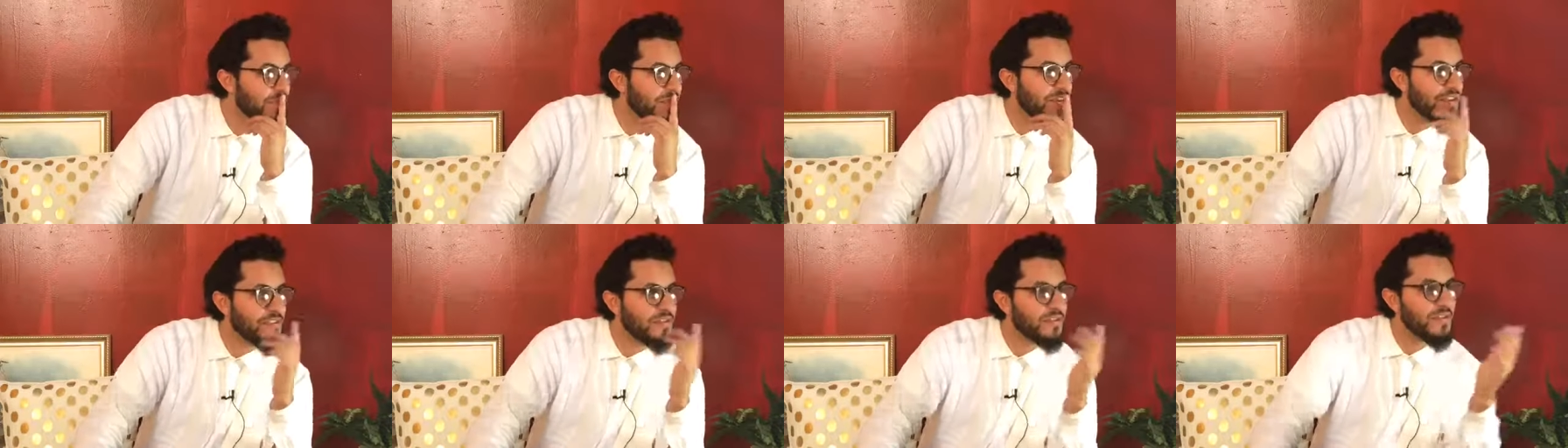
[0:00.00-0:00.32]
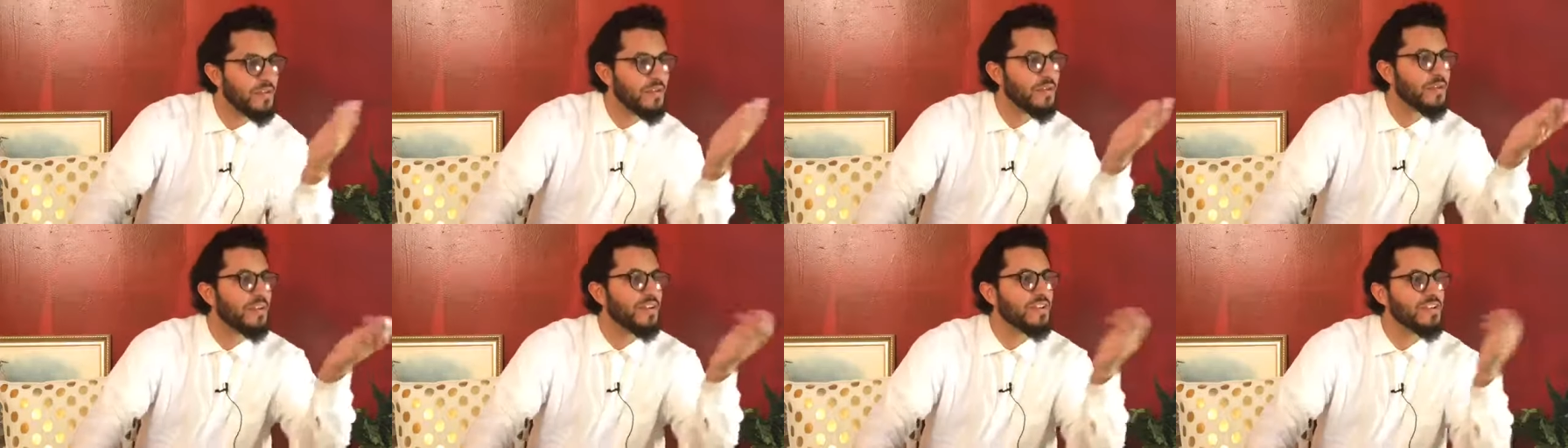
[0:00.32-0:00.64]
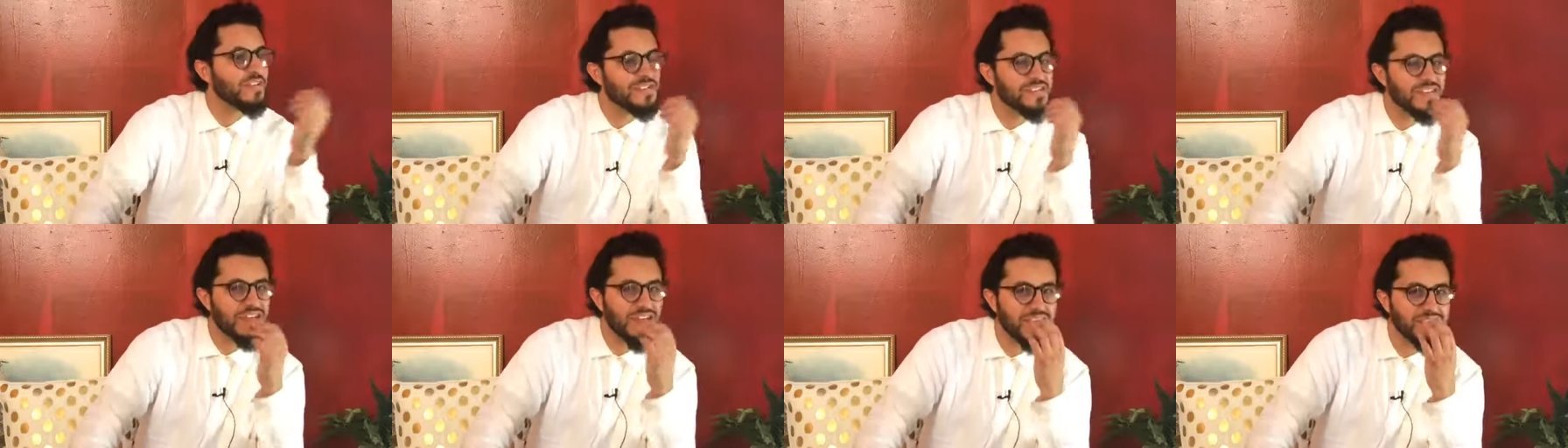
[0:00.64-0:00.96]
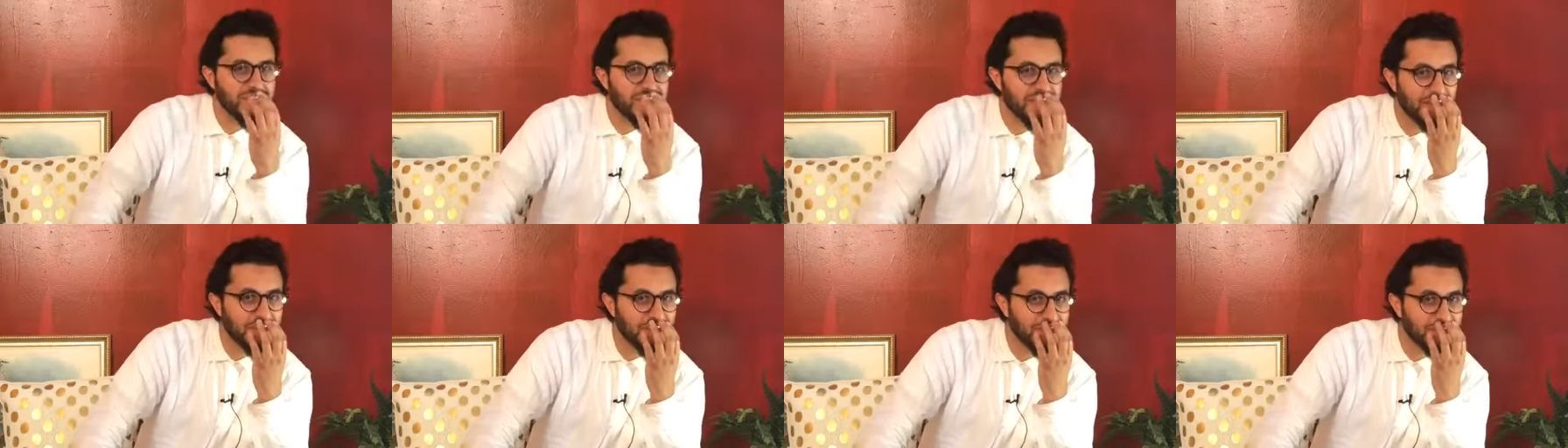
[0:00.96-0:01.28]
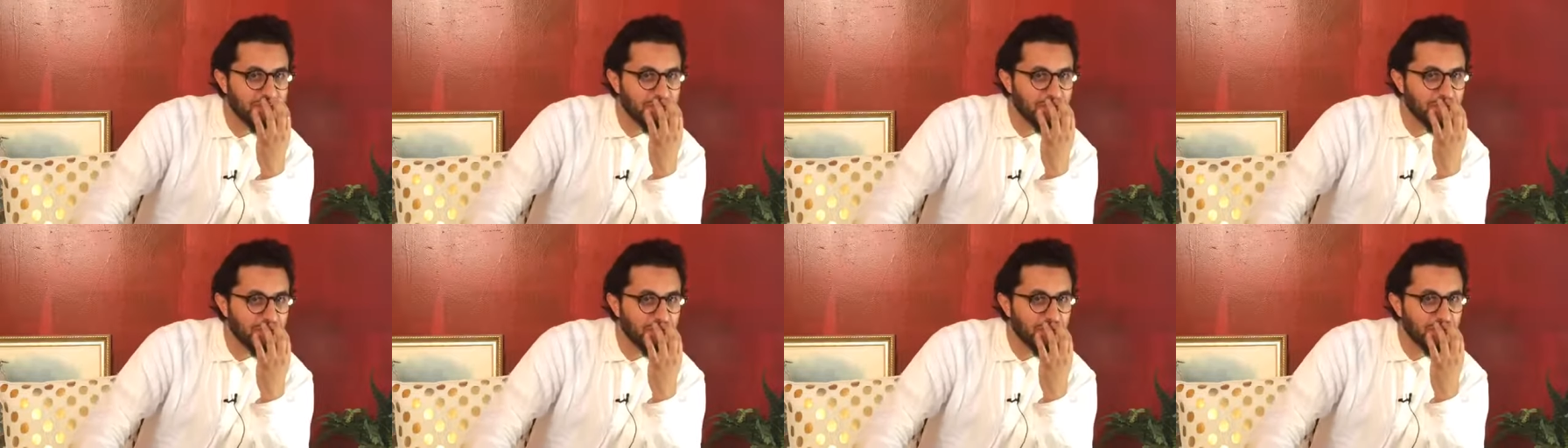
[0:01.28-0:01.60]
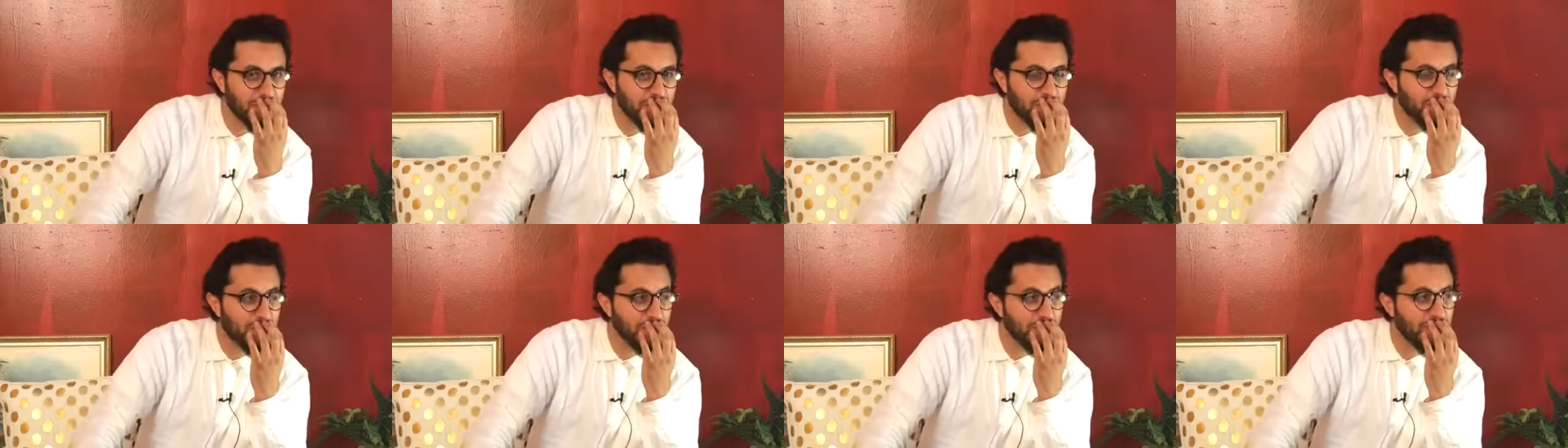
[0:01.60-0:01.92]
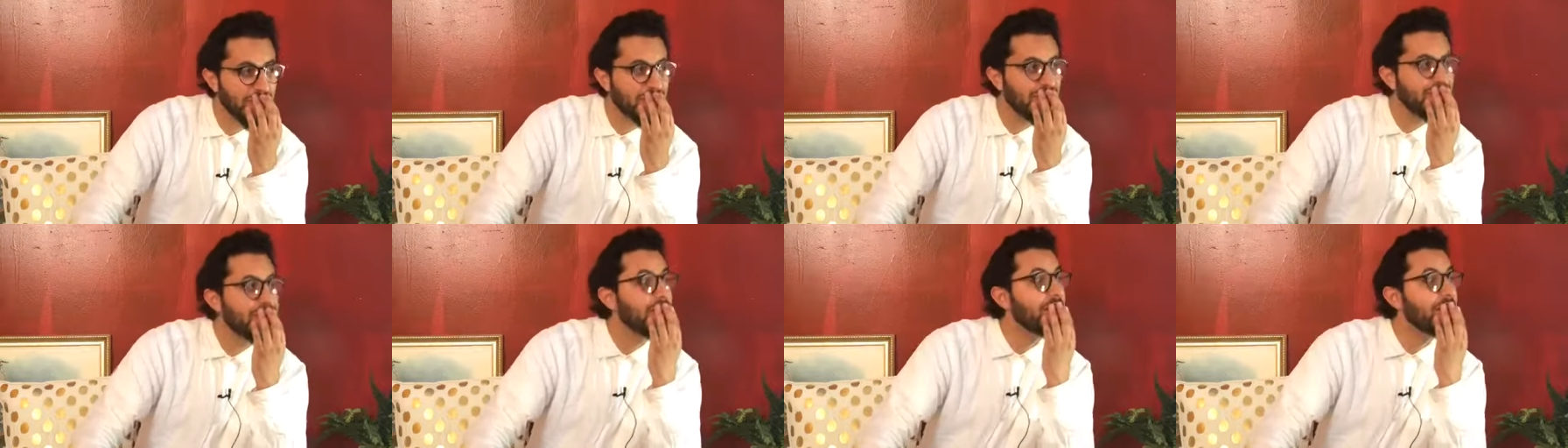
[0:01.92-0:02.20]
we got ter- this guy's on a terminal degree.